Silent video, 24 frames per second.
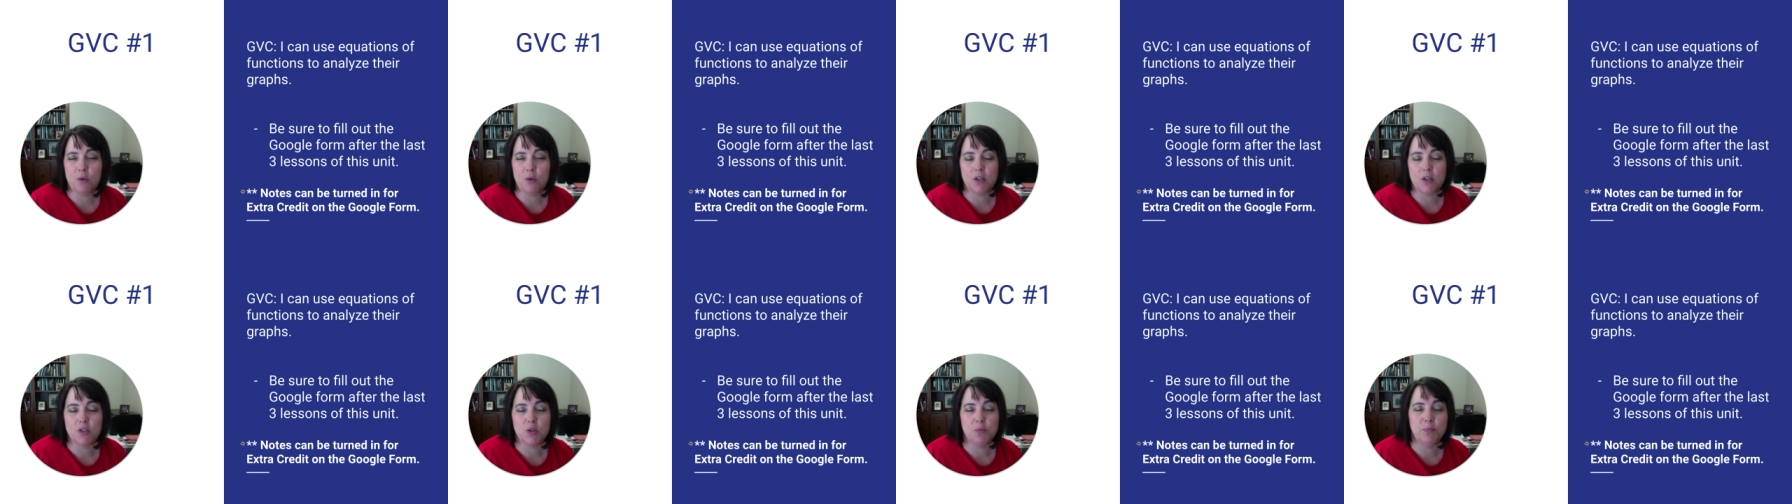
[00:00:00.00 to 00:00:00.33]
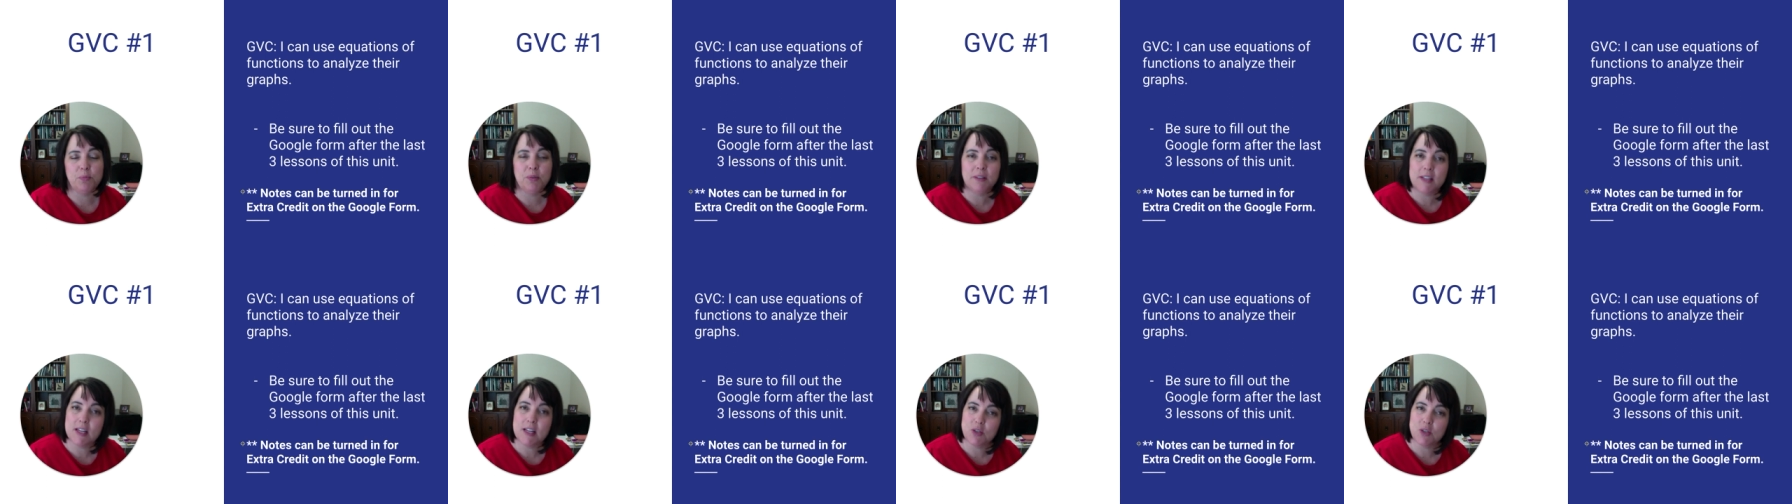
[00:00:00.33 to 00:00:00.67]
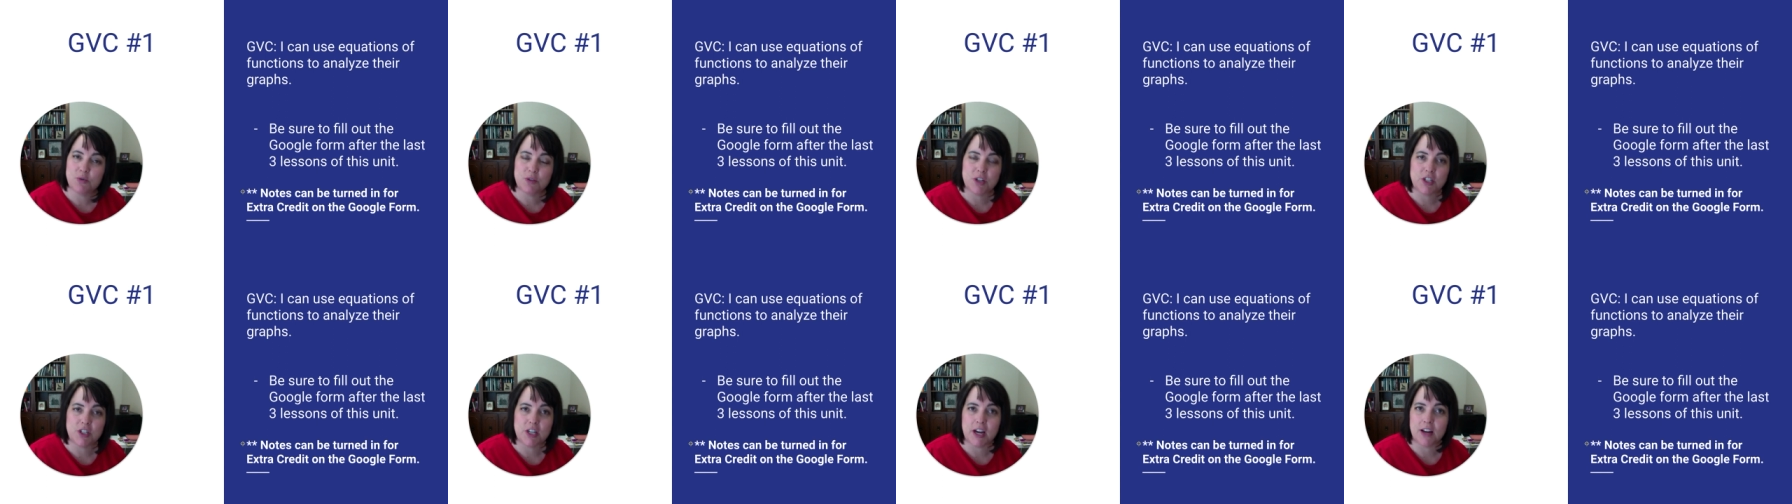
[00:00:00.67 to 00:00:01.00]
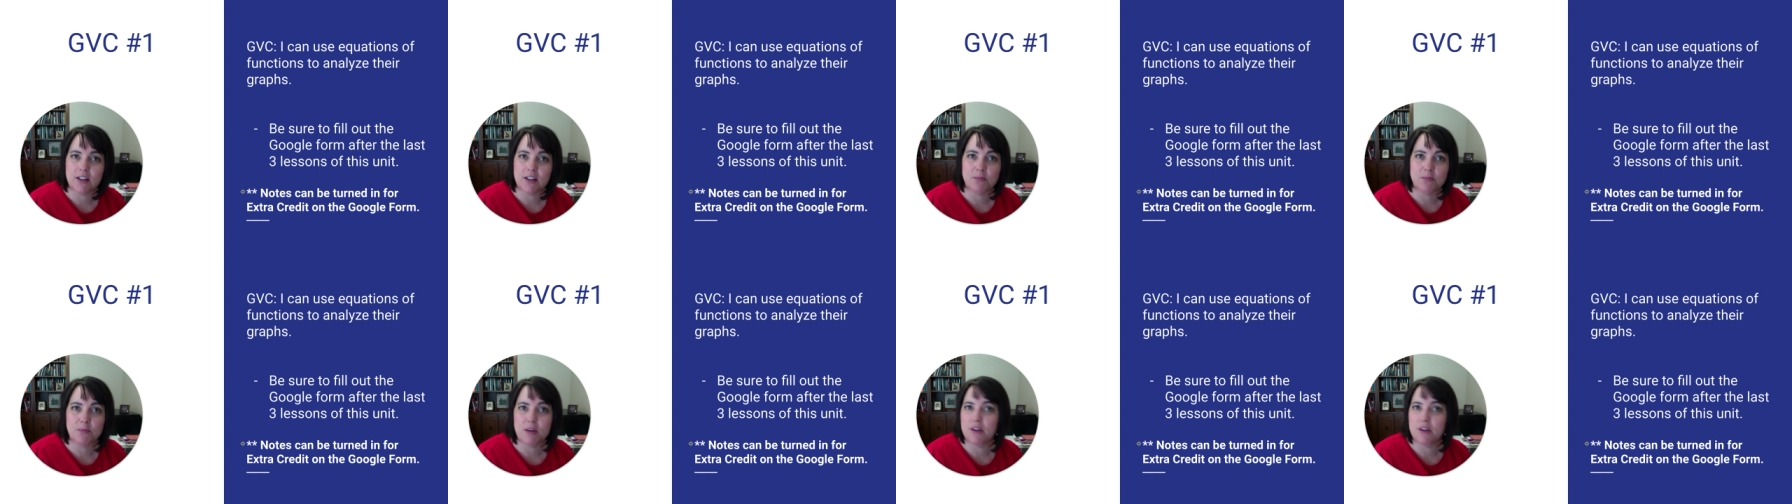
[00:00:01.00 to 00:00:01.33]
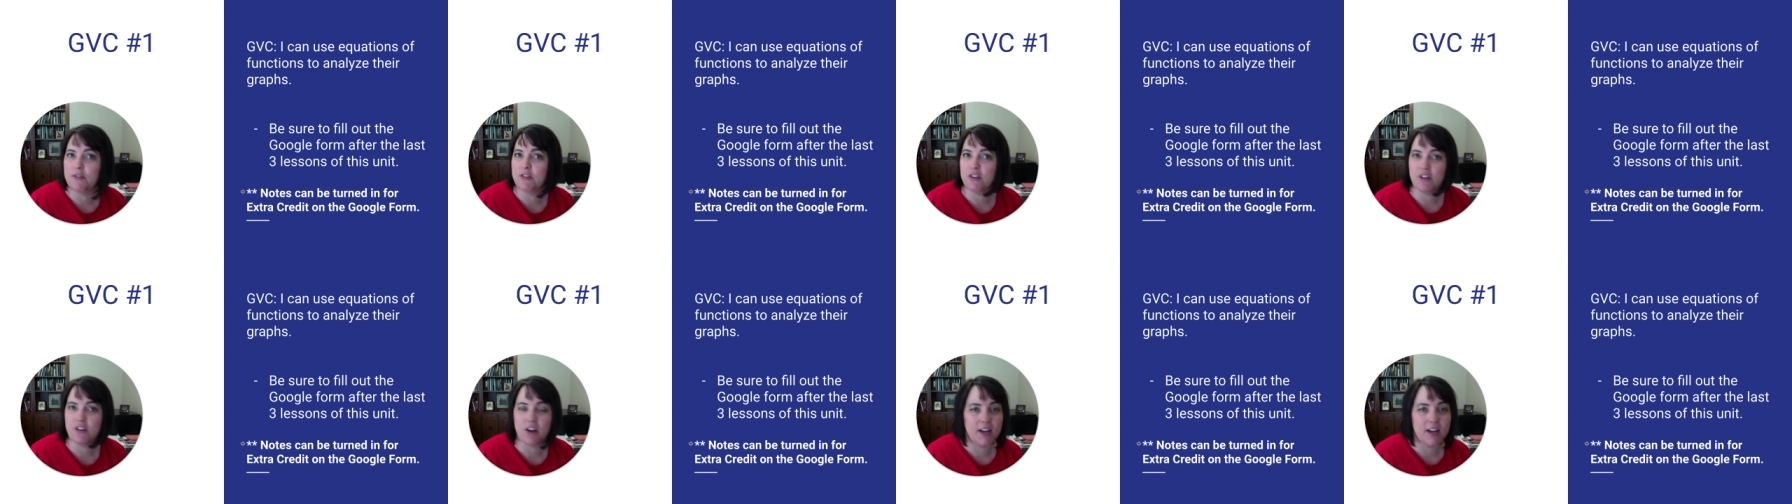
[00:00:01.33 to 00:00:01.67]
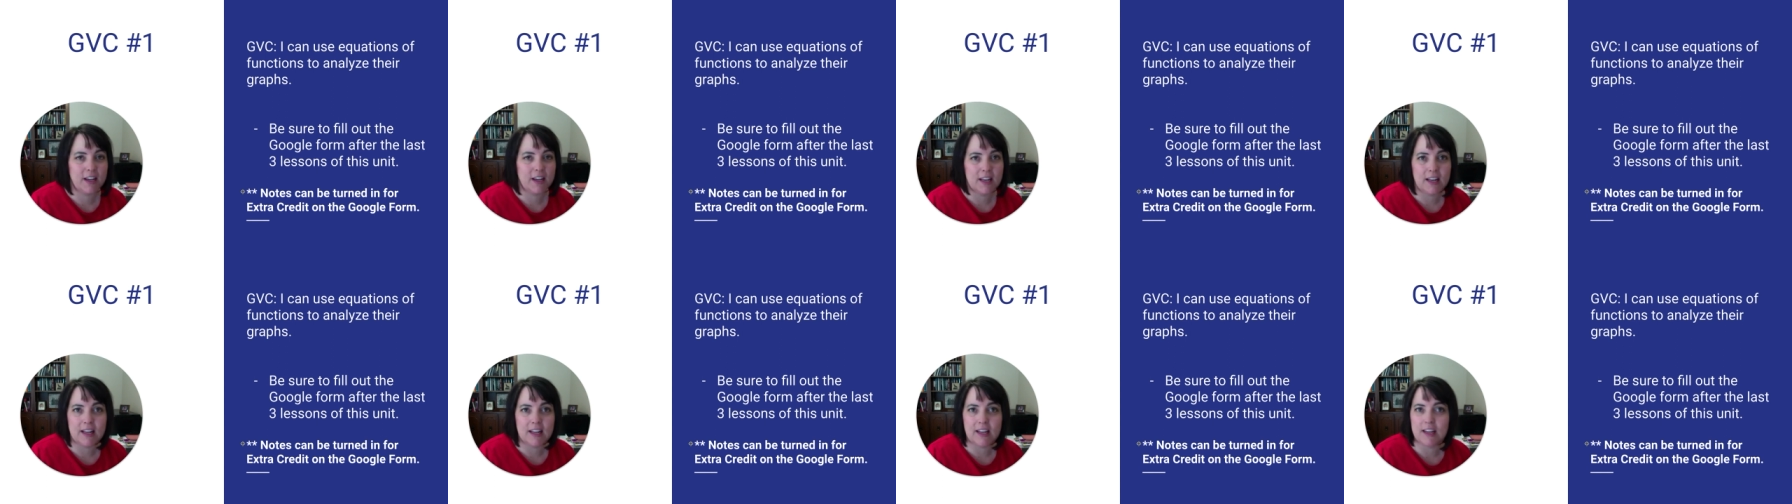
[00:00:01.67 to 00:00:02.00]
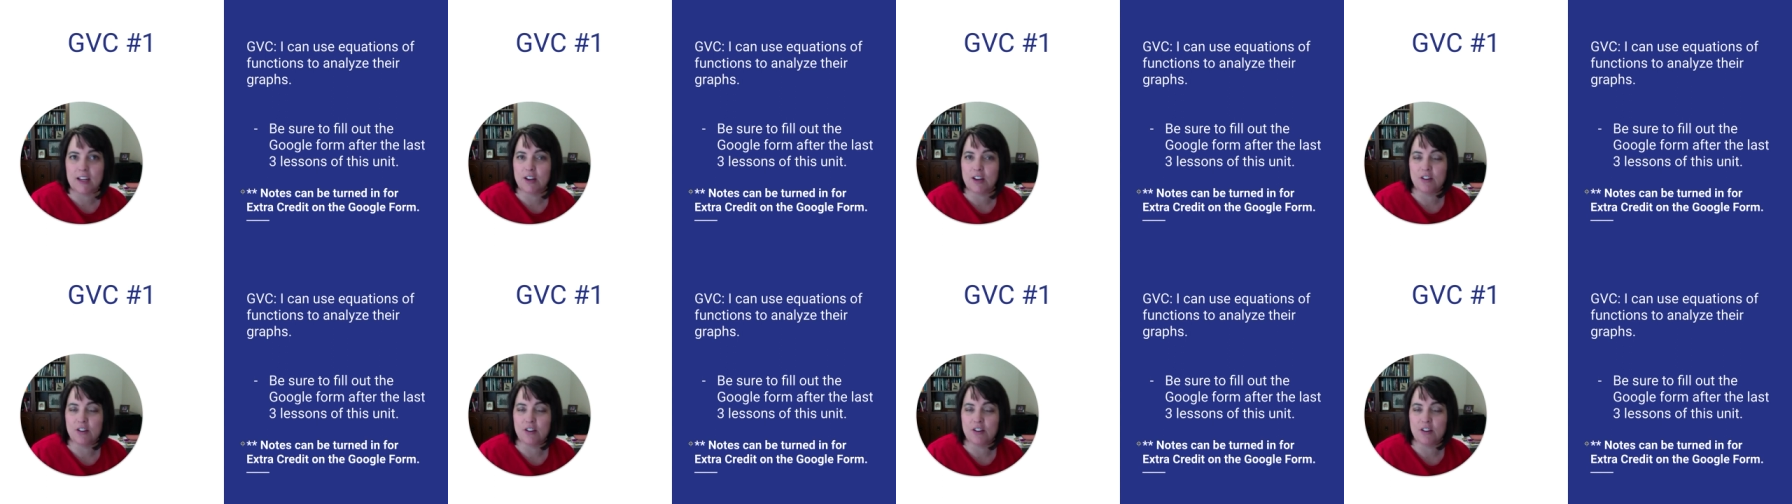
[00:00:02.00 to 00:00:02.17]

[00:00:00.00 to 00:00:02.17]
So please reach out to me if you're not getting it,